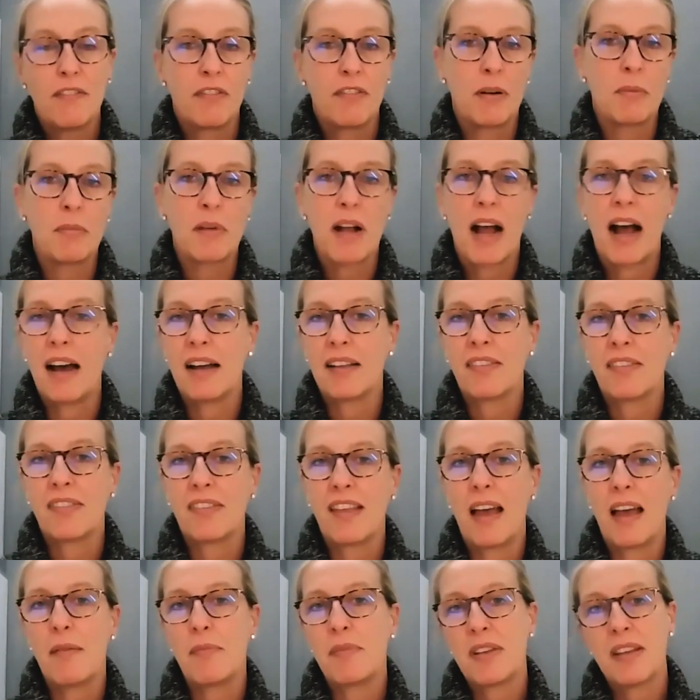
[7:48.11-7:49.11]
from
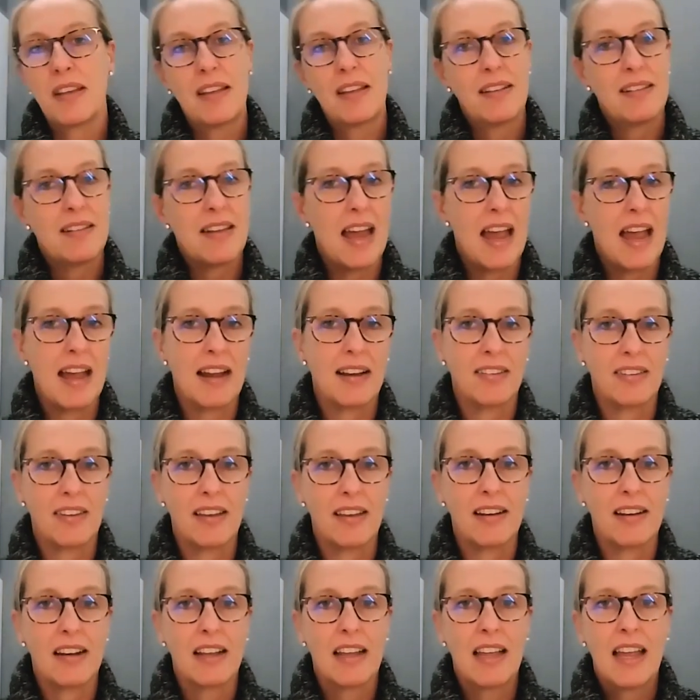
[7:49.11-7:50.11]
concept to
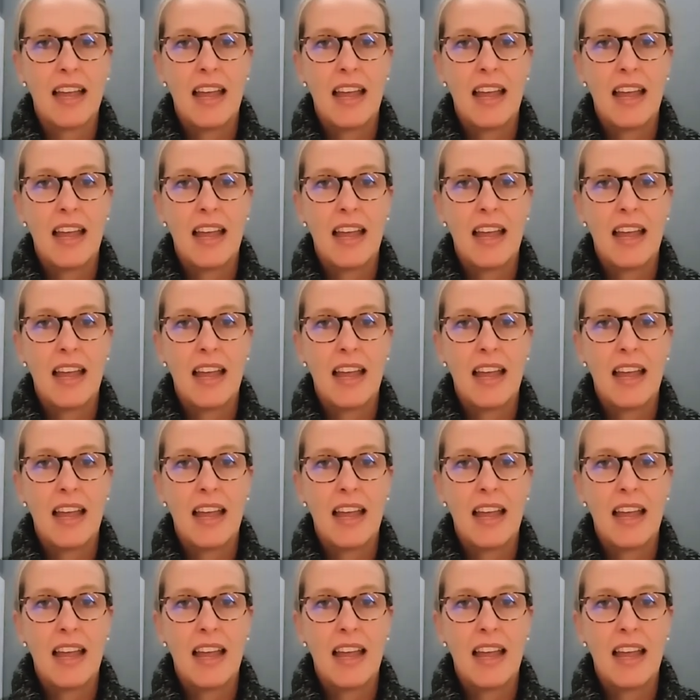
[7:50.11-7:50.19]
exit.